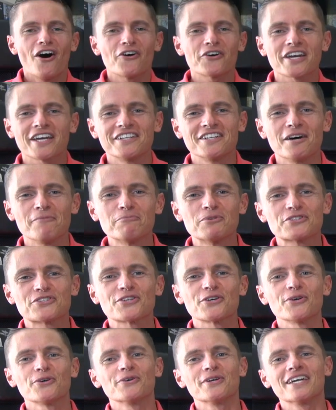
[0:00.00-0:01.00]
Okay, number
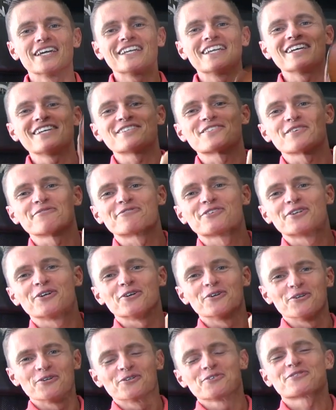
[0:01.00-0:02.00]
2, it is of
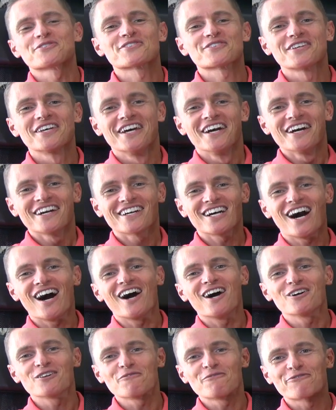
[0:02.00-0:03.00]
course
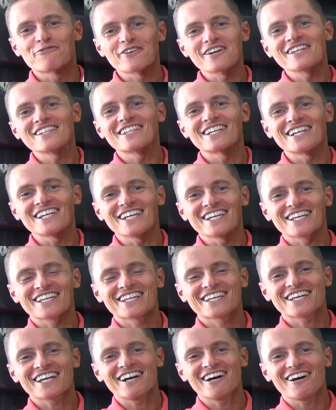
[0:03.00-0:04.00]
Carl
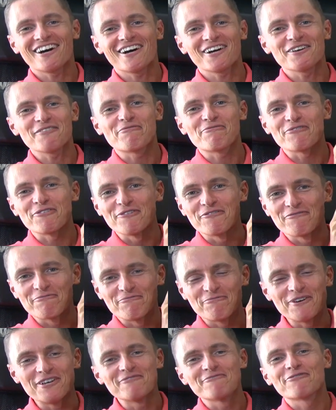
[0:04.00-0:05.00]
Friedrich. If
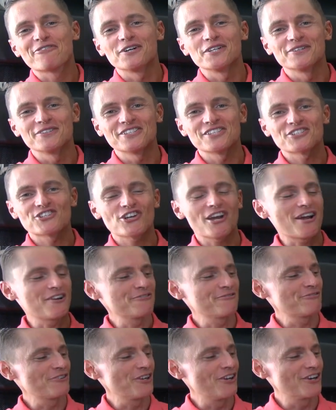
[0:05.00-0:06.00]
you've been following the
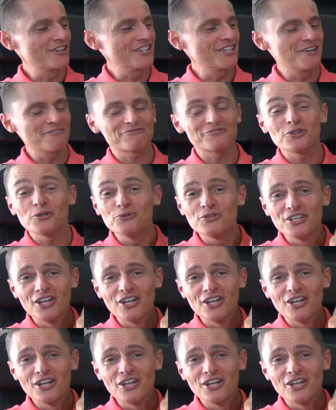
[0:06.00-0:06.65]
channel for long enough, you